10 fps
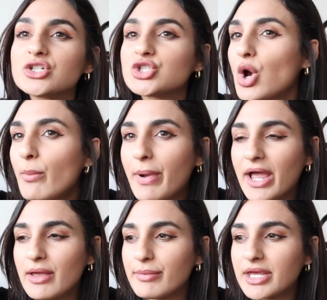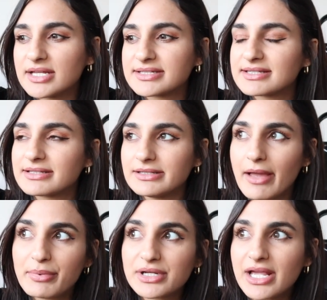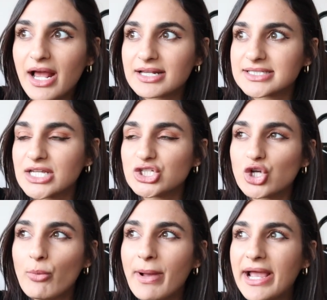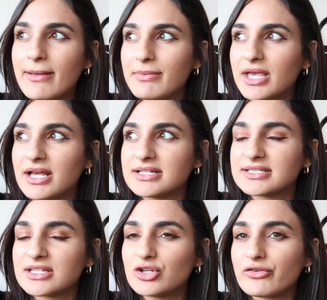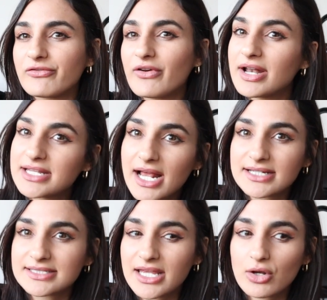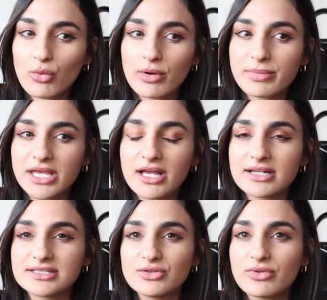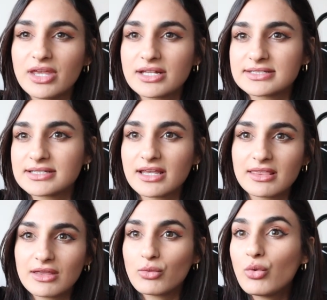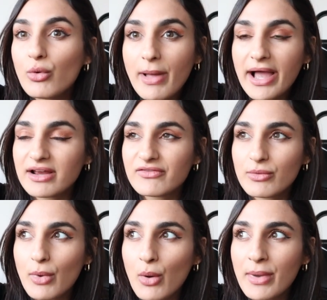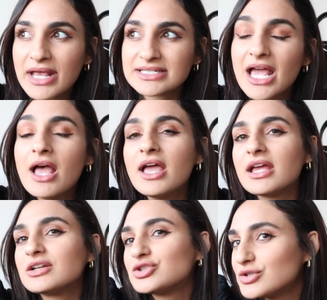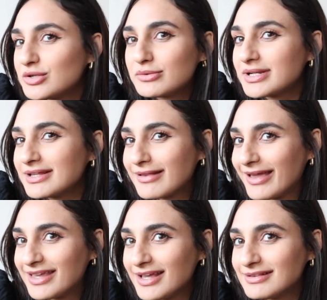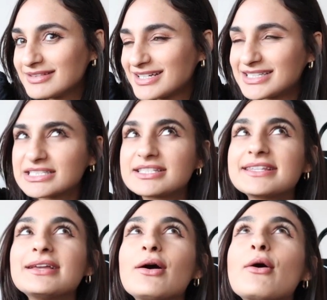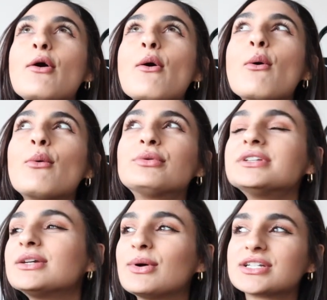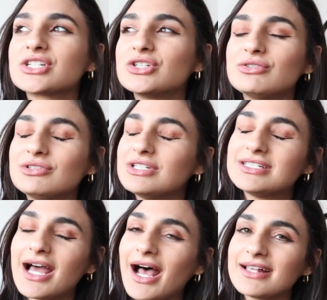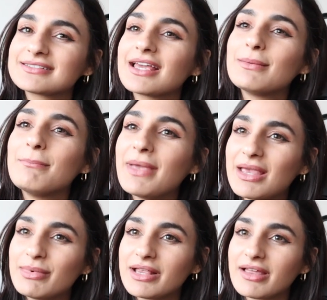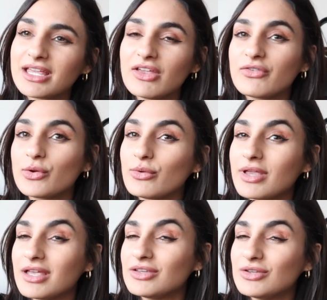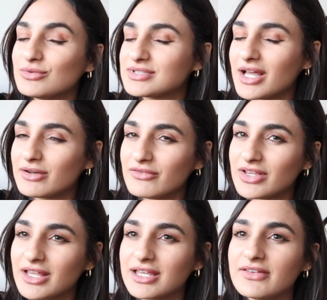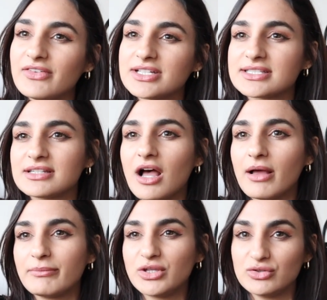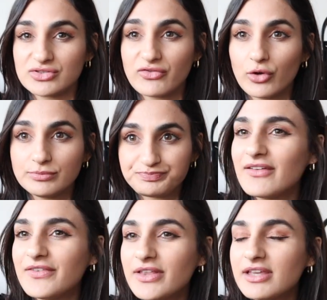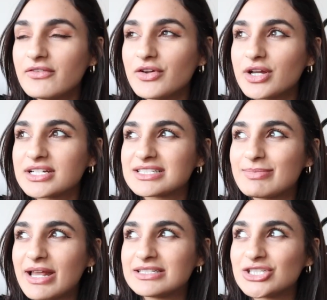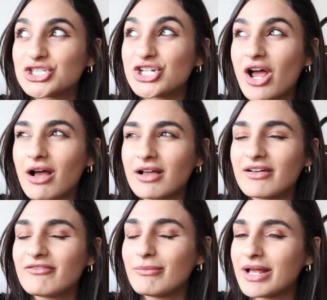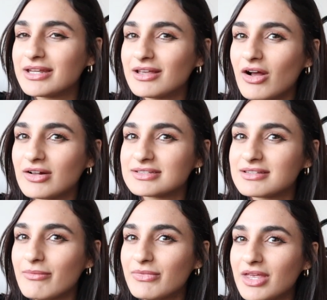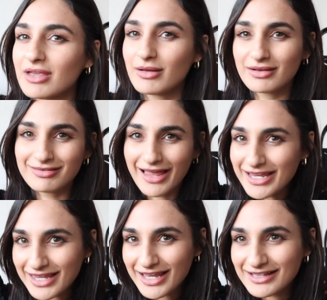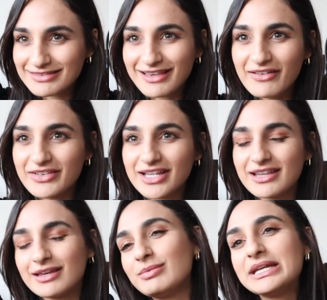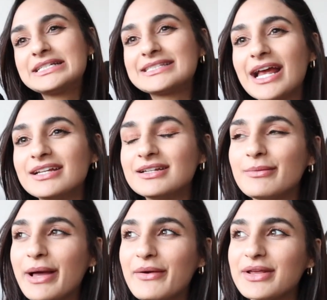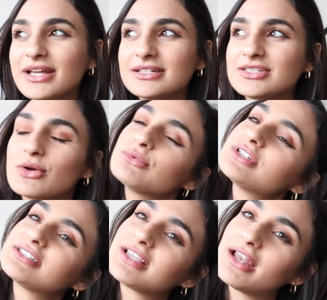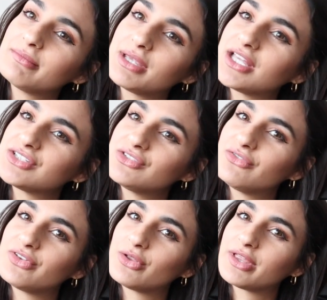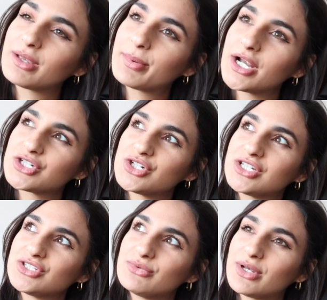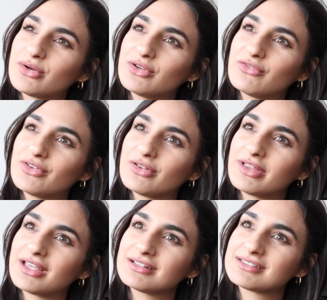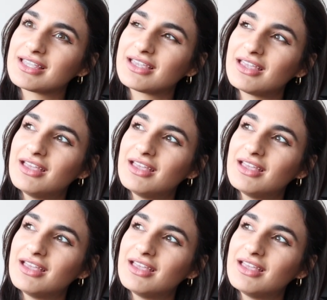don't buy it because a celebrity has it. Don't buy it because your friend has it or because you think it's like the cool bag of the moment. Do you really like it? Like, that's the only question you need to ask, and maybe like if you'll get use out of it, like if it's useful. I feel like if you're gonna spend a chunk of money on something, like it, love it, like be excited about it. Don't just get it because you feel like pressured into it or you feel like it's like